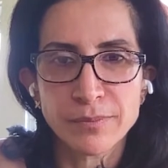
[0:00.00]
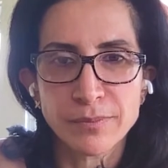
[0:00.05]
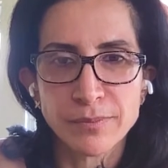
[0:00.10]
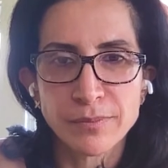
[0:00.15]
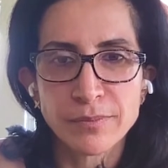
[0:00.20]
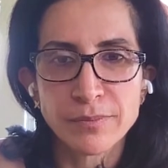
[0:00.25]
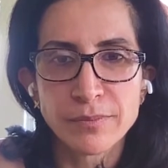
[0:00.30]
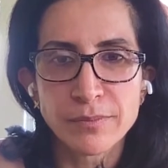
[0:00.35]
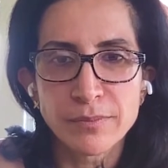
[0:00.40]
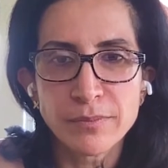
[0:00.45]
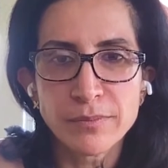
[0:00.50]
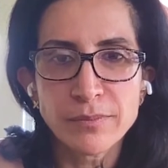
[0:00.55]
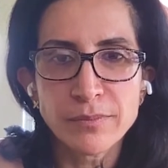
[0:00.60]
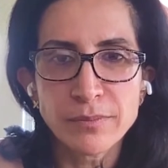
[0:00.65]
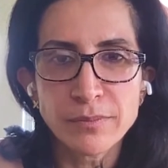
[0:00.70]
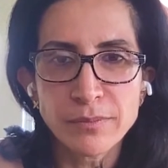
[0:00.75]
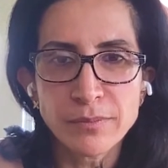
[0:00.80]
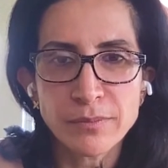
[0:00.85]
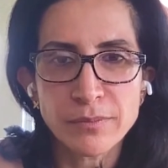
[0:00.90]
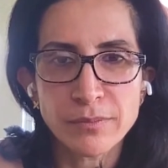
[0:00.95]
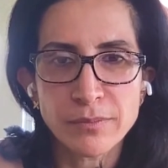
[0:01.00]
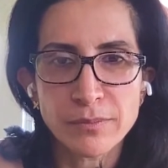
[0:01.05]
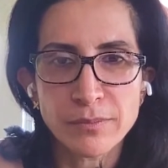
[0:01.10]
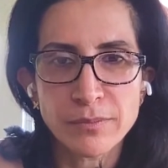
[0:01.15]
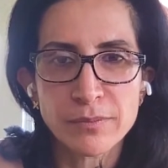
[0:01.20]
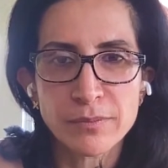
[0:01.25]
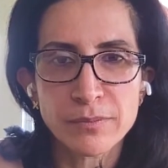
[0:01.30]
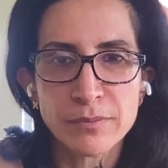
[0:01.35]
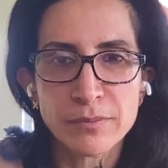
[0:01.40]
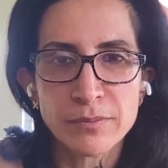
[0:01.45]

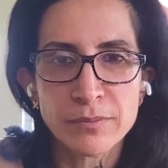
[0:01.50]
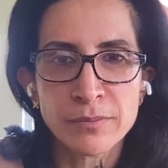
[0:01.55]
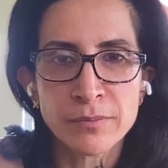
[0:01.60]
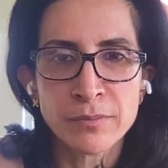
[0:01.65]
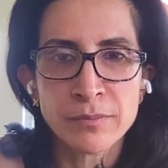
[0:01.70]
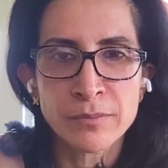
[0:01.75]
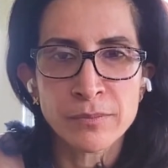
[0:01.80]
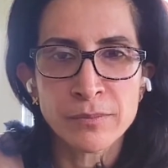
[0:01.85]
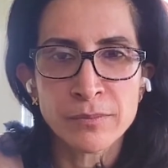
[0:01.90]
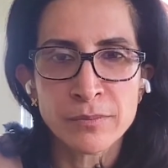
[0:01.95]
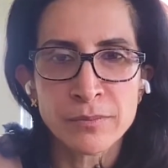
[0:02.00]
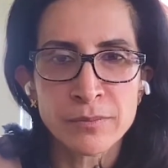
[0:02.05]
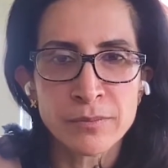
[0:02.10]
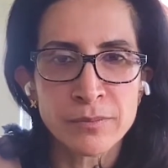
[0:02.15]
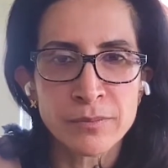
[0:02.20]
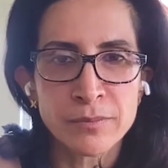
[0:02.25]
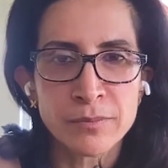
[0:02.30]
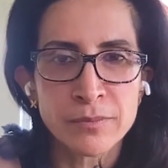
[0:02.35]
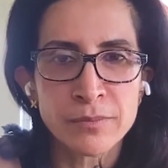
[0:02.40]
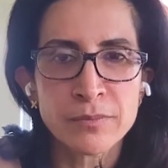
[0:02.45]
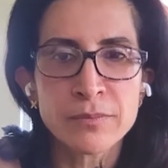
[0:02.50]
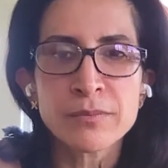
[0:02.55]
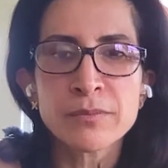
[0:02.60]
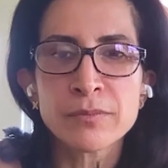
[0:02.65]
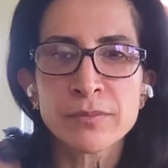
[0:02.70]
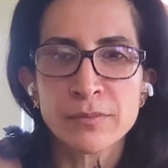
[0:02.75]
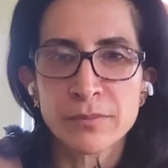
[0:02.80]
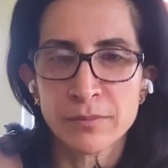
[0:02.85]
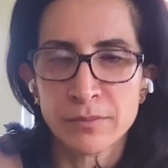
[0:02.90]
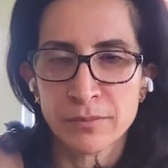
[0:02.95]

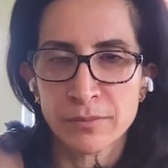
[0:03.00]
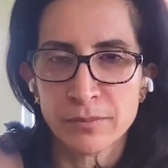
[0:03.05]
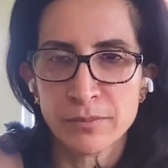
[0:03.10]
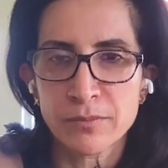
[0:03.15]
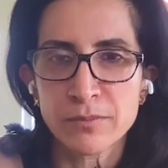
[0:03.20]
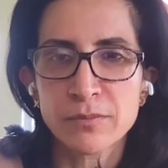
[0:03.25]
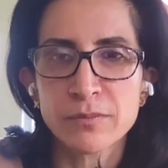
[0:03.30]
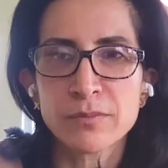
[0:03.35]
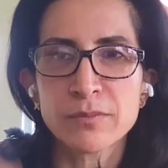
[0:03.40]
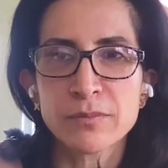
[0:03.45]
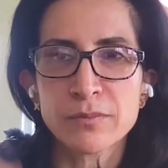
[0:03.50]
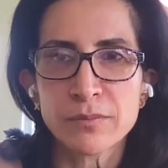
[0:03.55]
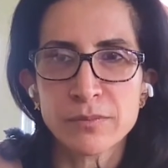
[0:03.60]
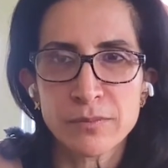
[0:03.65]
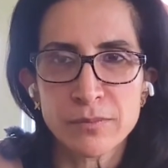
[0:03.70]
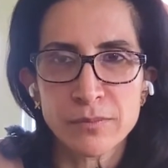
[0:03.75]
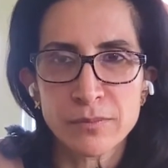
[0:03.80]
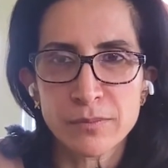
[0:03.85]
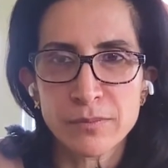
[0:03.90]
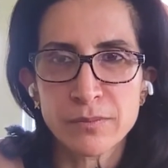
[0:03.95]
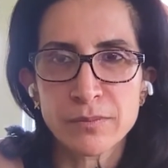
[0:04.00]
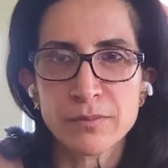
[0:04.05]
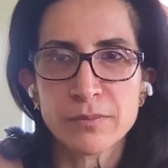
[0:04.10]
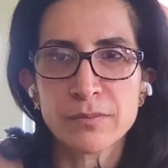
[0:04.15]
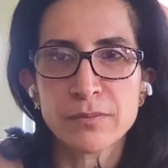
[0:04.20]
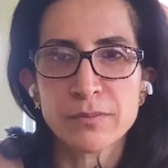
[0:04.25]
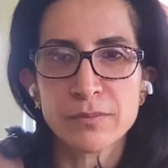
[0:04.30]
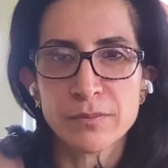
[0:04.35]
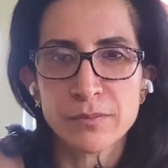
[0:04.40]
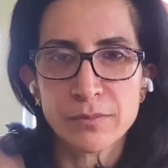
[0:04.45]

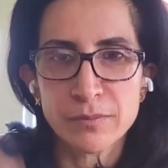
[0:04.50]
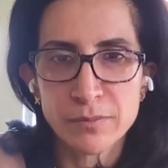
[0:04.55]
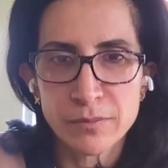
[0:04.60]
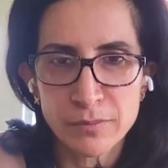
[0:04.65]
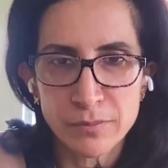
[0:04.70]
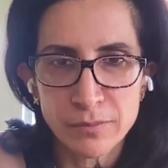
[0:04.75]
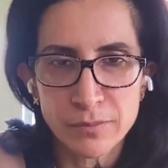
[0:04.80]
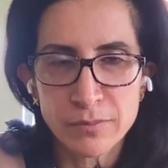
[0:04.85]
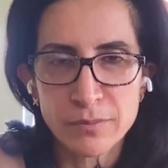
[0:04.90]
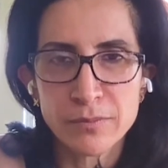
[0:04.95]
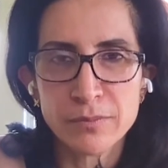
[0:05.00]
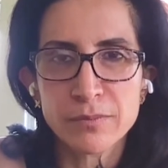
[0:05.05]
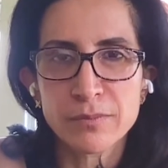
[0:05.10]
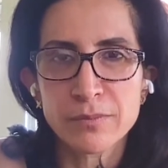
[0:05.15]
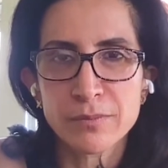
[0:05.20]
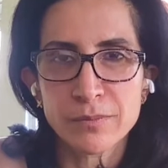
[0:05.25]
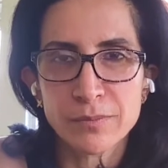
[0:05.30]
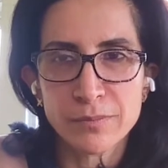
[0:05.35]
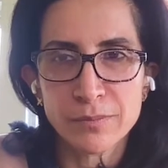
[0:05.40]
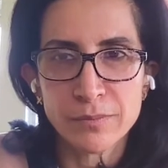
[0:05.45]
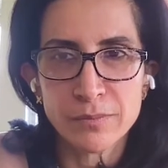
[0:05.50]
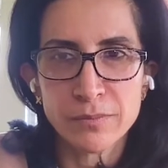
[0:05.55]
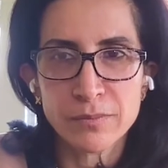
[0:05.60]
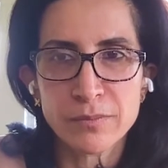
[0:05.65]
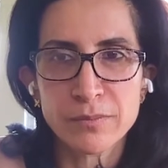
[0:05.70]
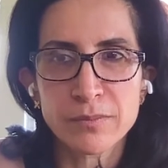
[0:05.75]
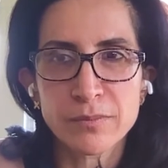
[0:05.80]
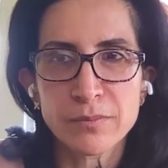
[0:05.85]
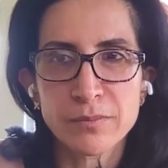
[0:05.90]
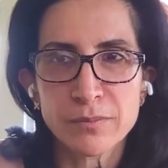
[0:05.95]

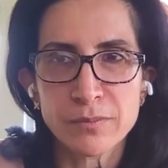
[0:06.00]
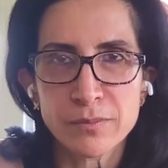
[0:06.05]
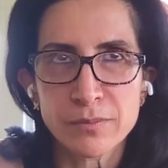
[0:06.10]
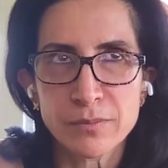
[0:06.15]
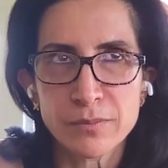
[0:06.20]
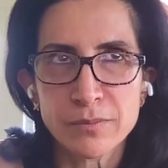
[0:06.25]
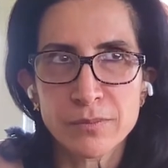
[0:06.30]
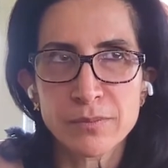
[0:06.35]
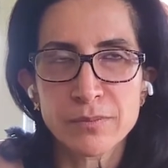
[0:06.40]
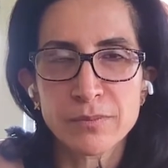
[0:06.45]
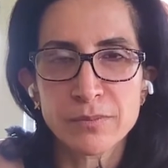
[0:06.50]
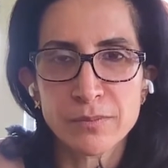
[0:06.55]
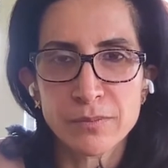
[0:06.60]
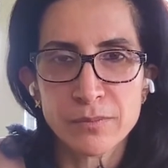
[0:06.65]
(not speaking)